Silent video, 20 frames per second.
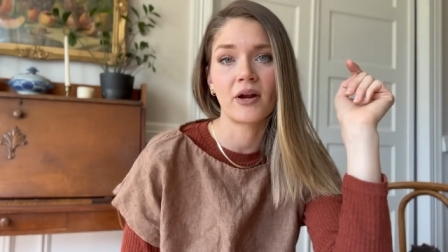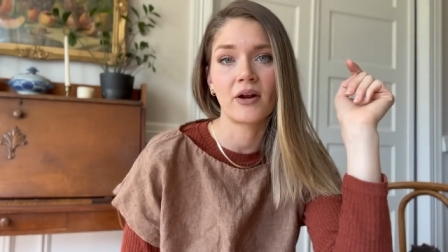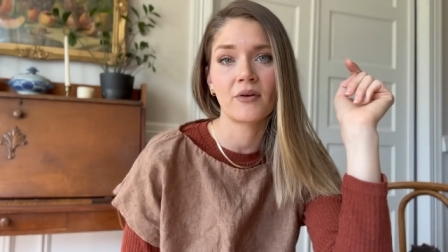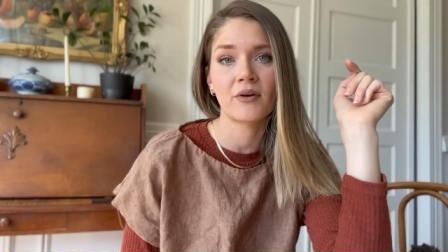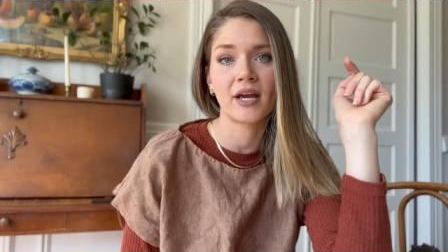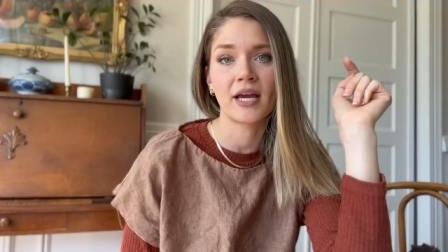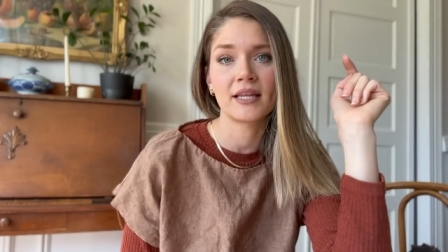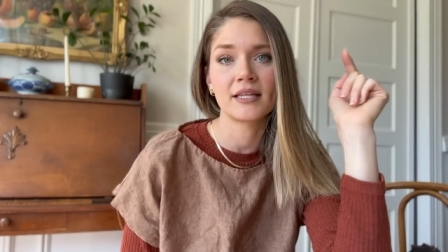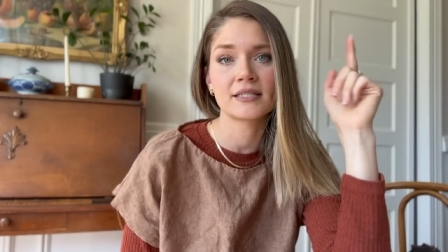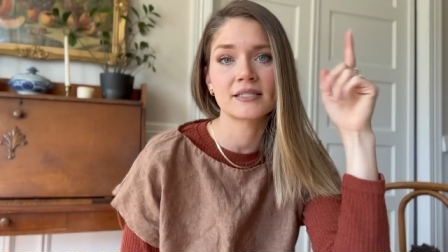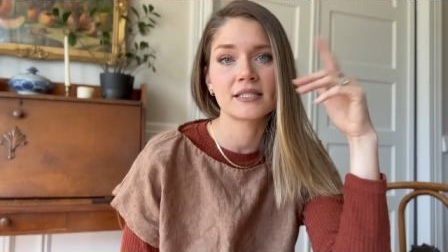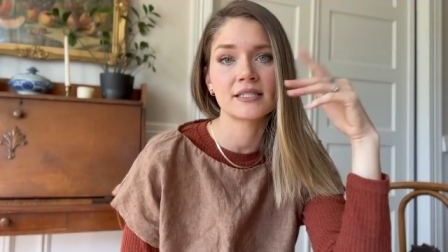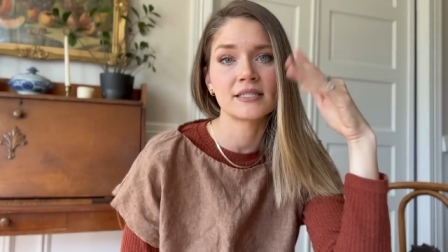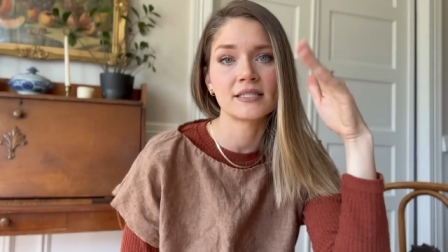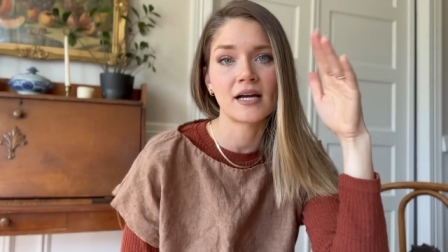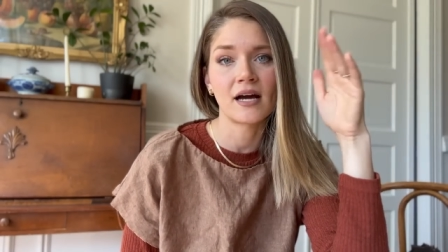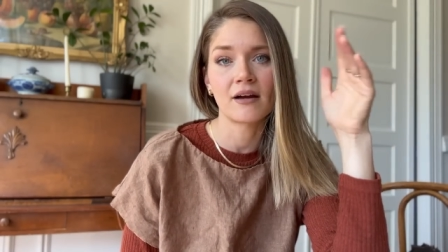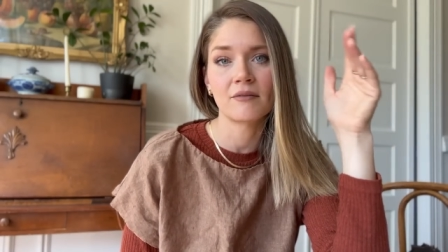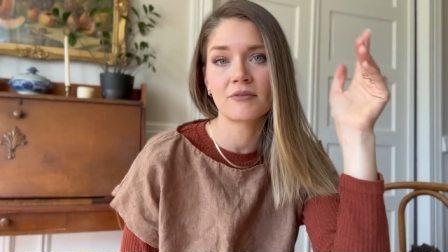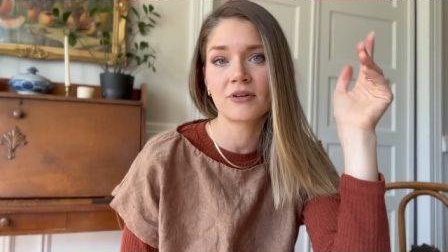Okay, this is
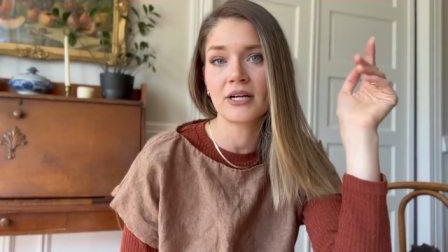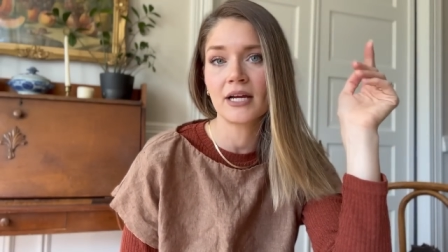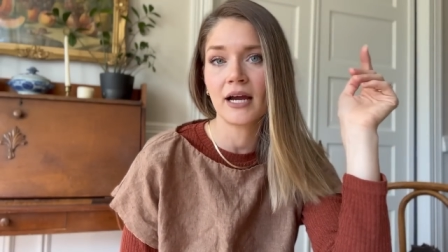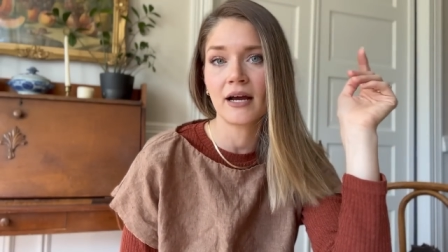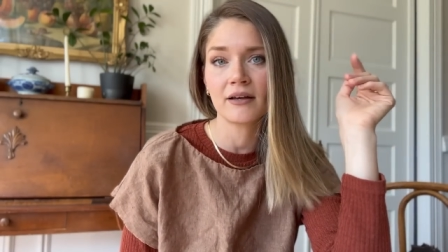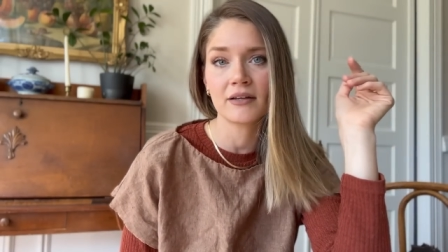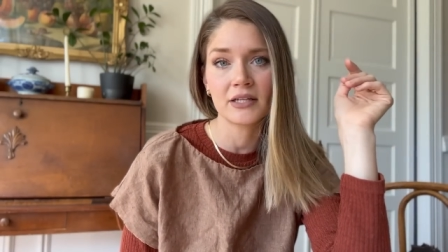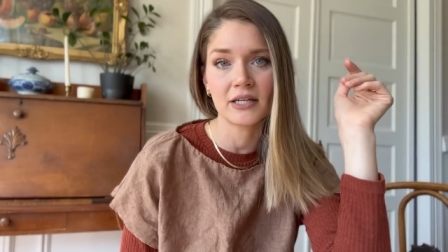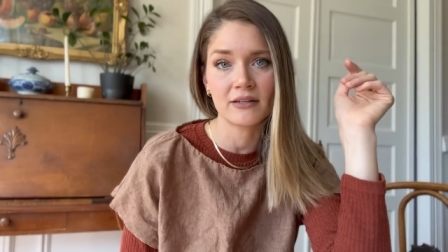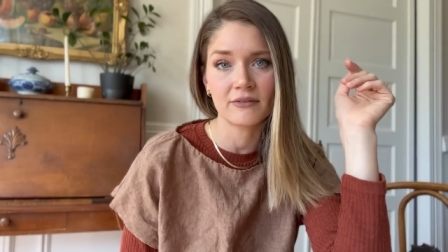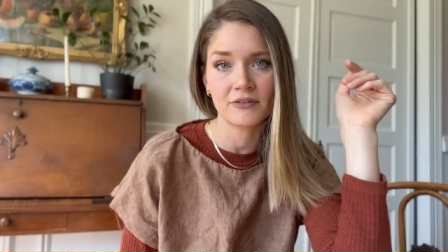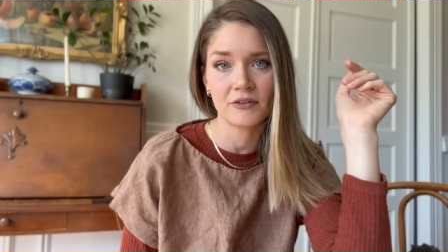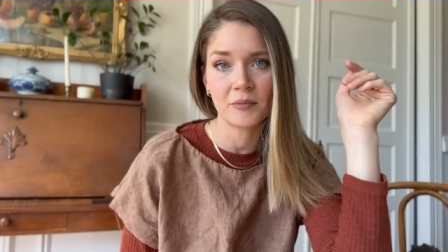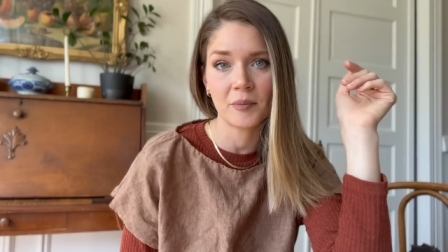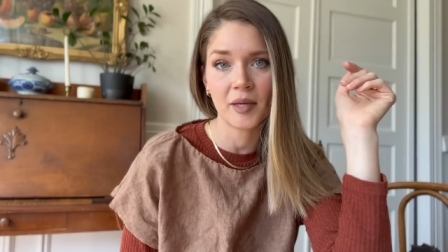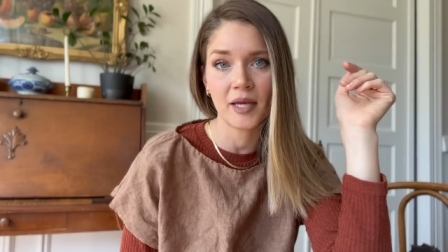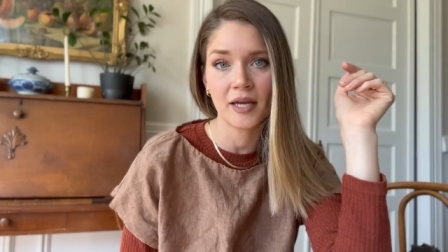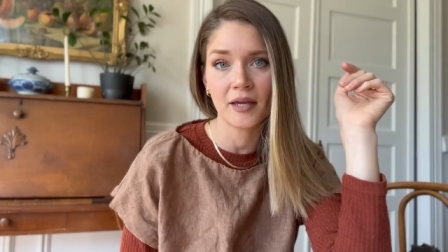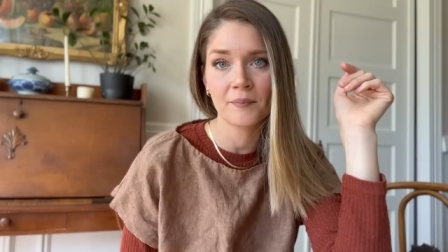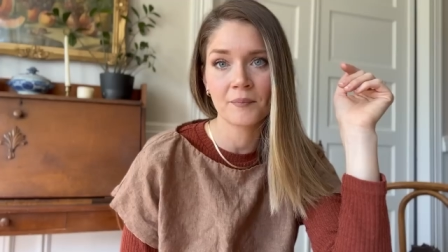not reality for
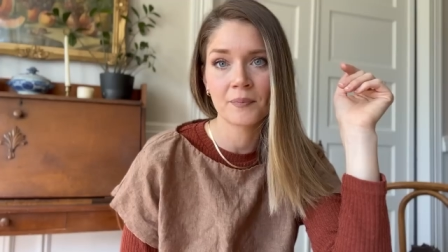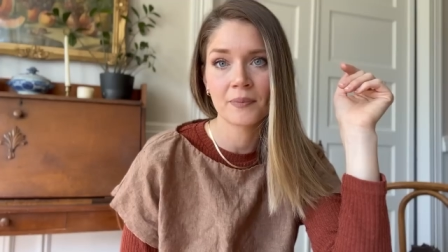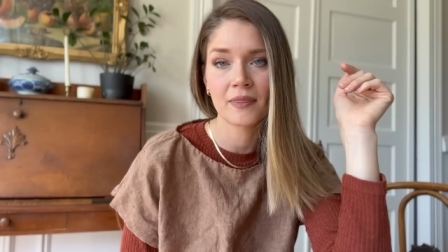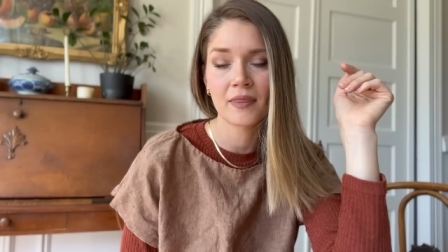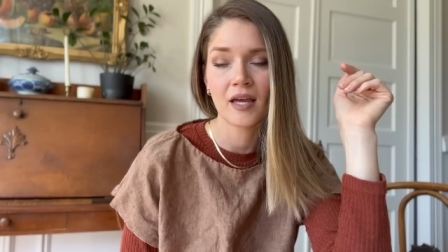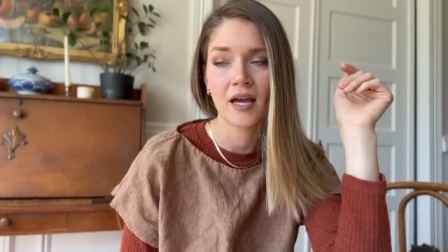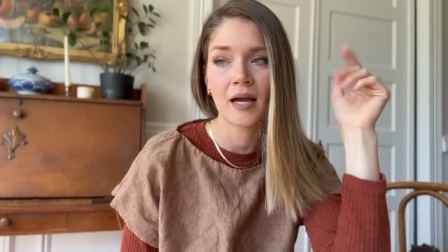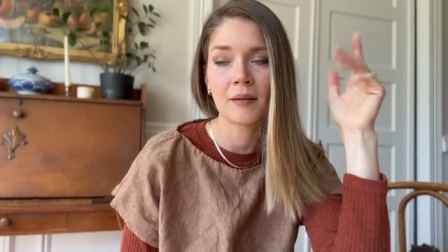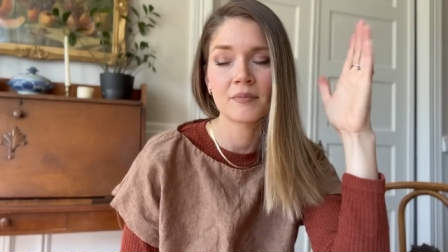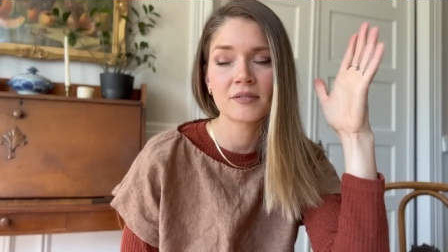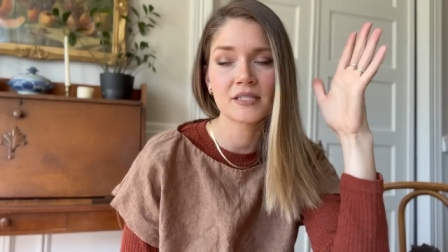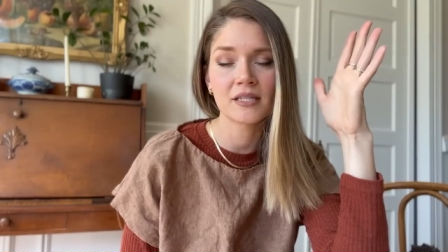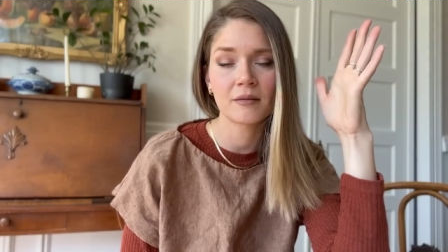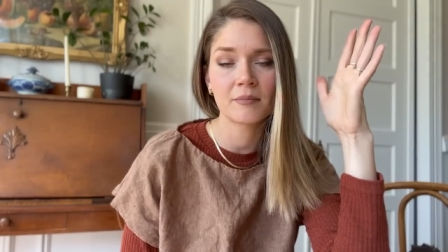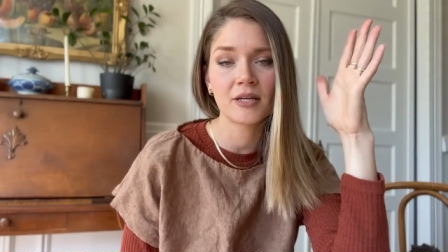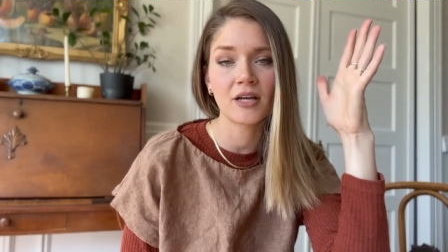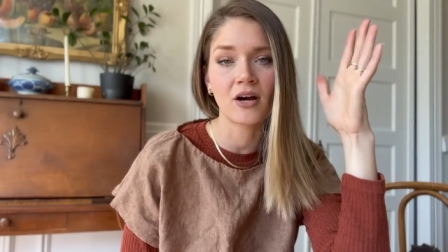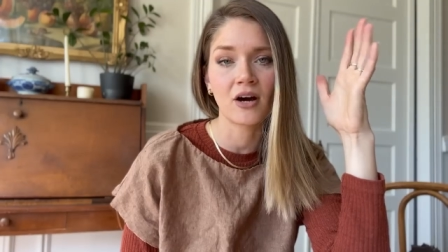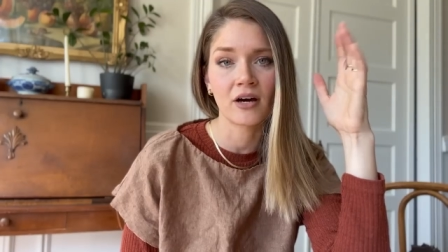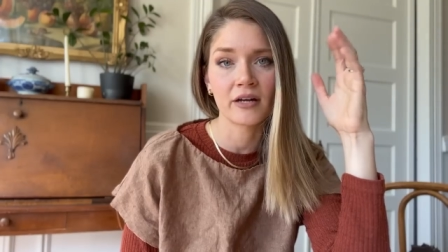me. I'm just gonna
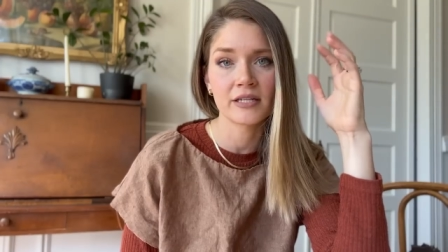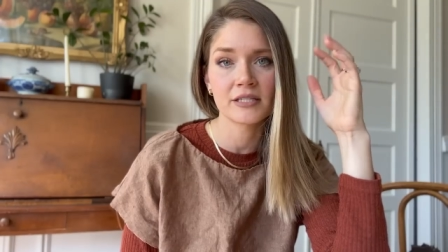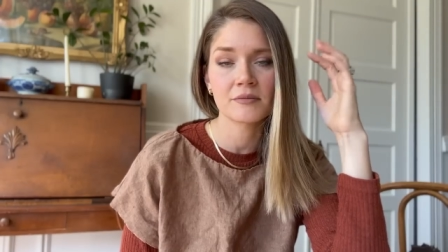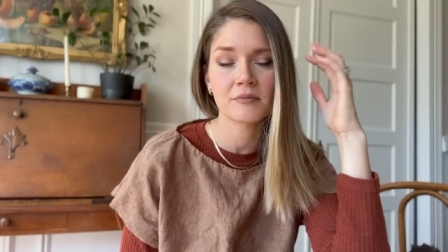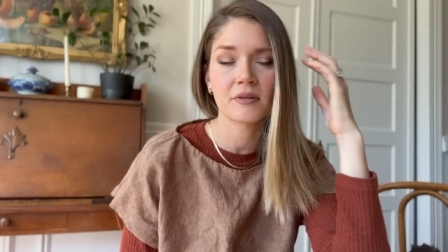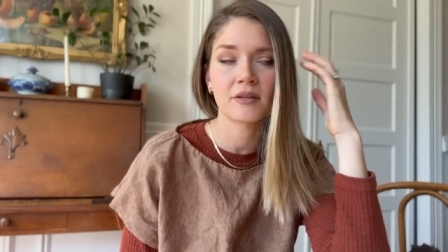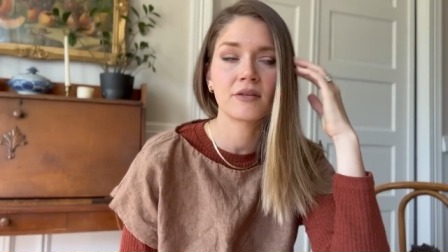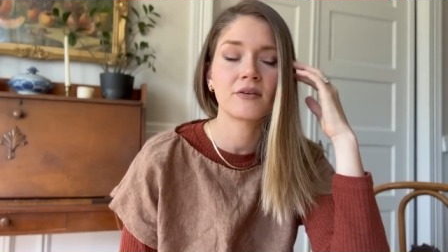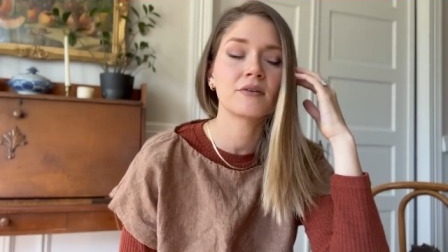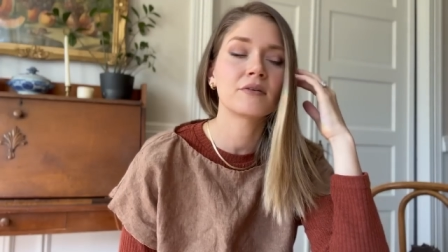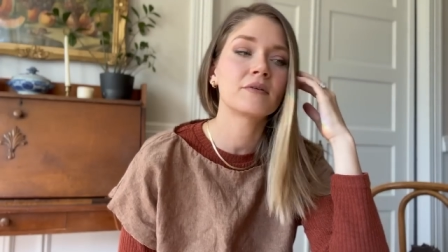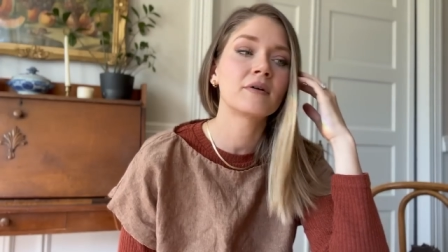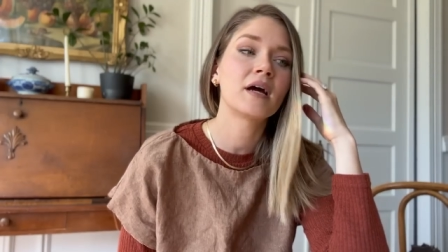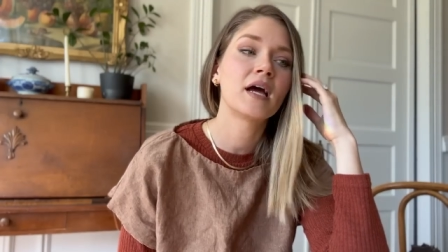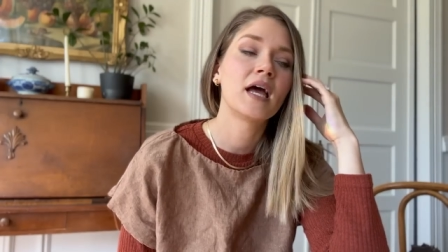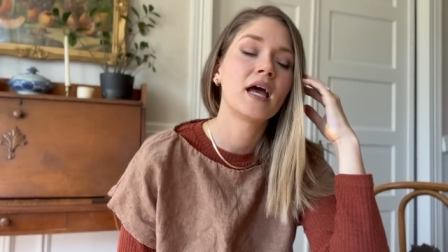be honest with you.